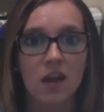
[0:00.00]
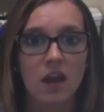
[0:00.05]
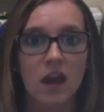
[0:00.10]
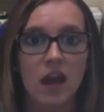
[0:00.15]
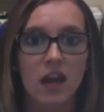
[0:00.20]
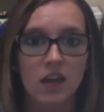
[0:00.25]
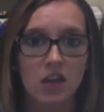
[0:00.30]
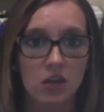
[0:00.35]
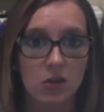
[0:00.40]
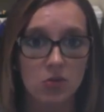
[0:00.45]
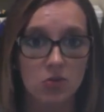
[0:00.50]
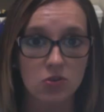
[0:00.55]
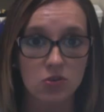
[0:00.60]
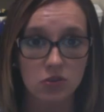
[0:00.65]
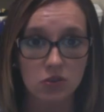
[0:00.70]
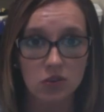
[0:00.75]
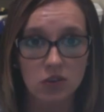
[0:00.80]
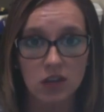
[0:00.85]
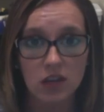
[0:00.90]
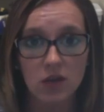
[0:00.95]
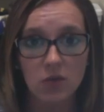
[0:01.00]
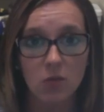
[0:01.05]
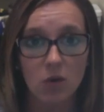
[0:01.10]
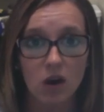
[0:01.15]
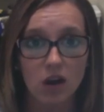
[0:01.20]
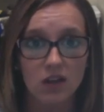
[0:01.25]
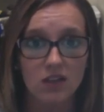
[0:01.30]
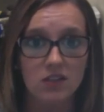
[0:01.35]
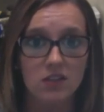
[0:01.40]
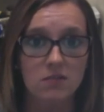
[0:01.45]
And you truly
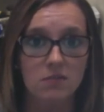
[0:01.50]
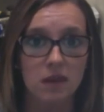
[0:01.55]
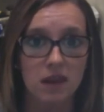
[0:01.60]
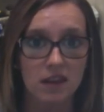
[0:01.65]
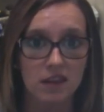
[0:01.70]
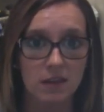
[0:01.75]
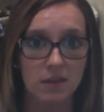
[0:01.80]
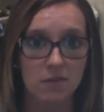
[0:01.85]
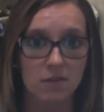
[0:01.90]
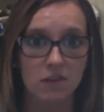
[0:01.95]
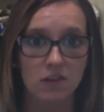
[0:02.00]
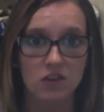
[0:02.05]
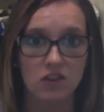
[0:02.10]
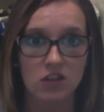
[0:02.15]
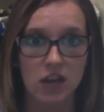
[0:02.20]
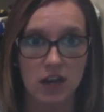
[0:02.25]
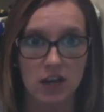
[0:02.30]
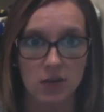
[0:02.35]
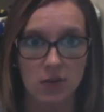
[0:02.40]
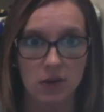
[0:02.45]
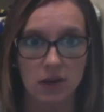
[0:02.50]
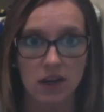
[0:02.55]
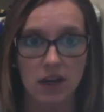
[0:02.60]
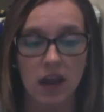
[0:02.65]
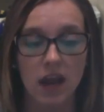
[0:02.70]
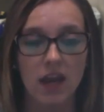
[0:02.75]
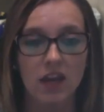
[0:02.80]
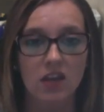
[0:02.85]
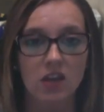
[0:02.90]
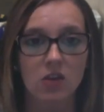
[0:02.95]
want to make them feel genuine,
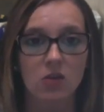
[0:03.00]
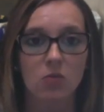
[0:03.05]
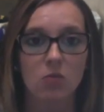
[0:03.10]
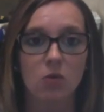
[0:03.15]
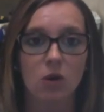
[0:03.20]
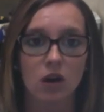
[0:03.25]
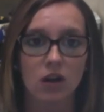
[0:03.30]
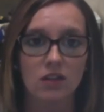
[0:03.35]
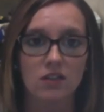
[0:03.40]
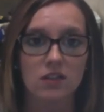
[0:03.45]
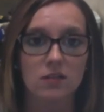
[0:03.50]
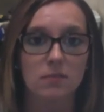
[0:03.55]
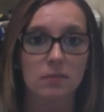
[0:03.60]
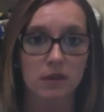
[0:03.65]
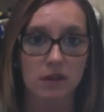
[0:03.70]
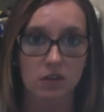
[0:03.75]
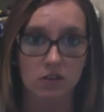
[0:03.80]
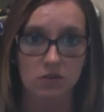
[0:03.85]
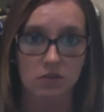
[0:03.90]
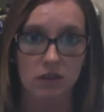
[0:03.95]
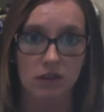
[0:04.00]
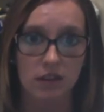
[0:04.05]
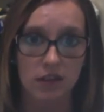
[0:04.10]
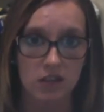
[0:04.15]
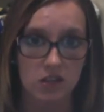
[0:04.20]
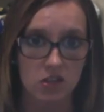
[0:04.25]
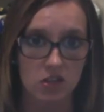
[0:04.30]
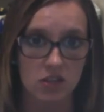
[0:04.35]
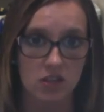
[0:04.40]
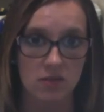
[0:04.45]
and you want to build
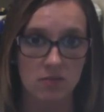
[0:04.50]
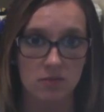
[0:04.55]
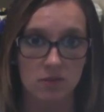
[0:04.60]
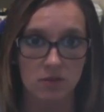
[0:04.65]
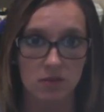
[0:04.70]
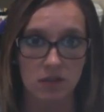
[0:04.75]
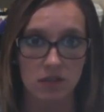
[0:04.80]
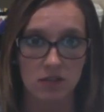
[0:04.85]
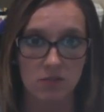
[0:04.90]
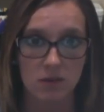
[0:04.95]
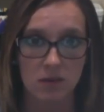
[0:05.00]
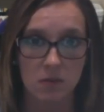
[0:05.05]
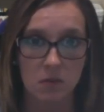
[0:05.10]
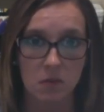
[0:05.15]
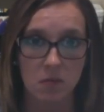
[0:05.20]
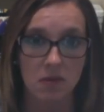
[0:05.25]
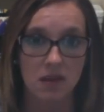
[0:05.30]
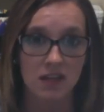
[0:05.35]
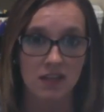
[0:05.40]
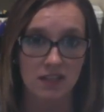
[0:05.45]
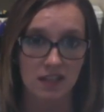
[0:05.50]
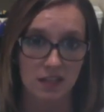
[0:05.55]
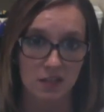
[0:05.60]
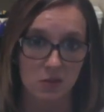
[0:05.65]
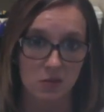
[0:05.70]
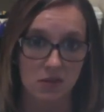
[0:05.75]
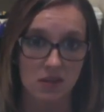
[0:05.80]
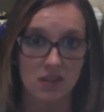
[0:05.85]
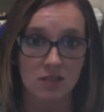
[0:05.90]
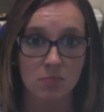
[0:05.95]
relationships with these people, because that's
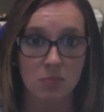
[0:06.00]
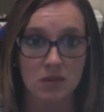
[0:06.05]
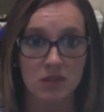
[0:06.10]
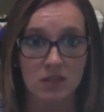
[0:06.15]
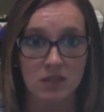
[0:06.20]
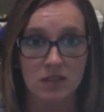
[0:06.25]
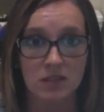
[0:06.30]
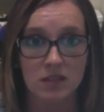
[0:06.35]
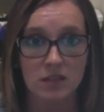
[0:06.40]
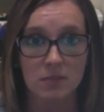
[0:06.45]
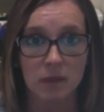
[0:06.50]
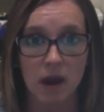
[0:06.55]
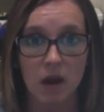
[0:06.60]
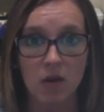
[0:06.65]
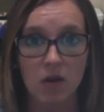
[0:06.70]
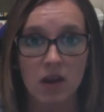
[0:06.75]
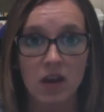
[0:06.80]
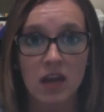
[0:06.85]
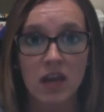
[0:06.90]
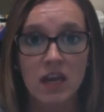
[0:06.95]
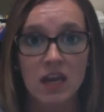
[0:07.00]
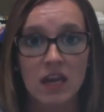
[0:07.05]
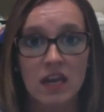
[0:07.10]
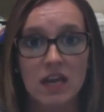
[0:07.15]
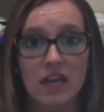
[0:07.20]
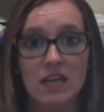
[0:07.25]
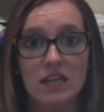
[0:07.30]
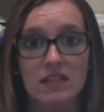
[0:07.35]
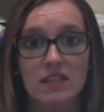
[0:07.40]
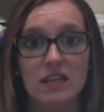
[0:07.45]
what this business is about,
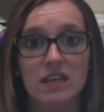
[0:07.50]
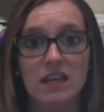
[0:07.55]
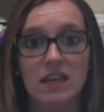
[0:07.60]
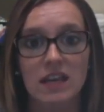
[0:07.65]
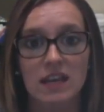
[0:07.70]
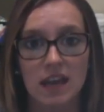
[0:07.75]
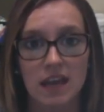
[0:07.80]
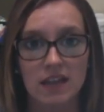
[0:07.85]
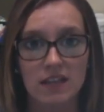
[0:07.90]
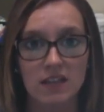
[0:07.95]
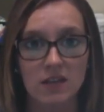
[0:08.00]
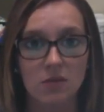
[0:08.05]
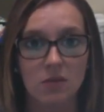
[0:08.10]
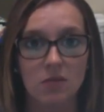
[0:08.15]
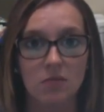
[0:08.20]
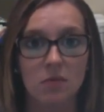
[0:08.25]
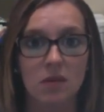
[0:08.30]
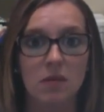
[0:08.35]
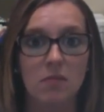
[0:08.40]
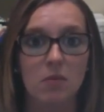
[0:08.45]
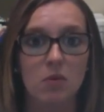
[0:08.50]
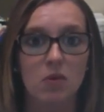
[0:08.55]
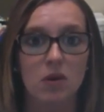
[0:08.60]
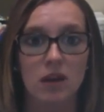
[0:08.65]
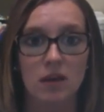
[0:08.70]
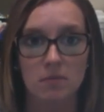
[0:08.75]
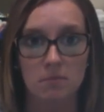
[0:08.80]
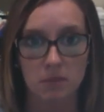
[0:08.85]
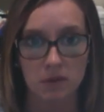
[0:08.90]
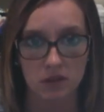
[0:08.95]
is connecting with people
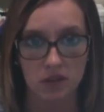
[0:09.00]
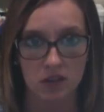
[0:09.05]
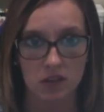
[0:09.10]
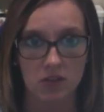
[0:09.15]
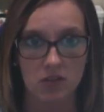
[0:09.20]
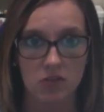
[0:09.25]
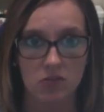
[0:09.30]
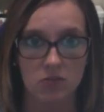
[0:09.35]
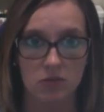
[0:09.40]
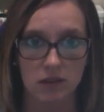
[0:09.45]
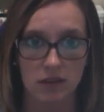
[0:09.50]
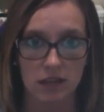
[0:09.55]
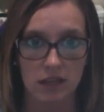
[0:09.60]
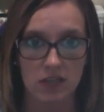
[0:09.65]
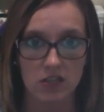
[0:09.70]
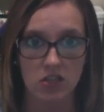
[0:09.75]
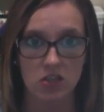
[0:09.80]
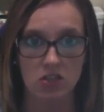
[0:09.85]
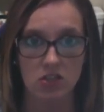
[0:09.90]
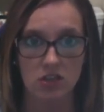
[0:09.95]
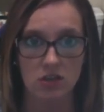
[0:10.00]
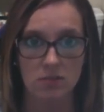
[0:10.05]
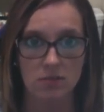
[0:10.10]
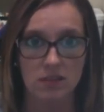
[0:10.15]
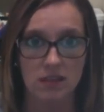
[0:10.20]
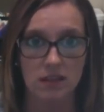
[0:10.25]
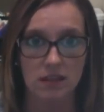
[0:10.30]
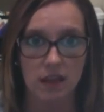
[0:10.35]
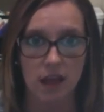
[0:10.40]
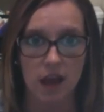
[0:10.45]
and building those relationships
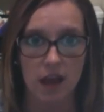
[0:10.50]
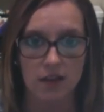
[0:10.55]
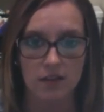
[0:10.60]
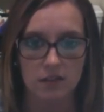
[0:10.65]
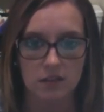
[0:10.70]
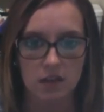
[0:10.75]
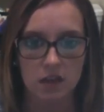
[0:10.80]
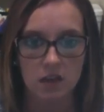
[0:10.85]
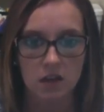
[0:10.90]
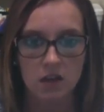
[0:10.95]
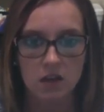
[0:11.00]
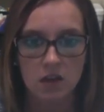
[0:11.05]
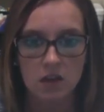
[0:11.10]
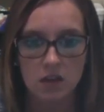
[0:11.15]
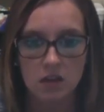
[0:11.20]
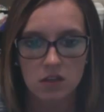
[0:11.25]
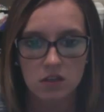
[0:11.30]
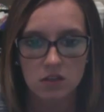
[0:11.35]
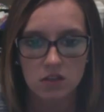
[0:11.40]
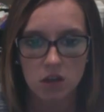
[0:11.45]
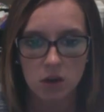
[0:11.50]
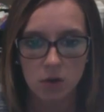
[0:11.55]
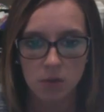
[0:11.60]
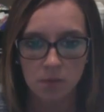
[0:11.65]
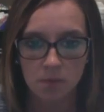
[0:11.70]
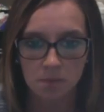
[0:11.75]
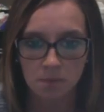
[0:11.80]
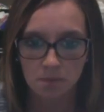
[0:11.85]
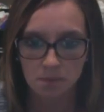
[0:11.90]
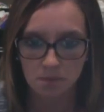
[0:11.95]
that last. So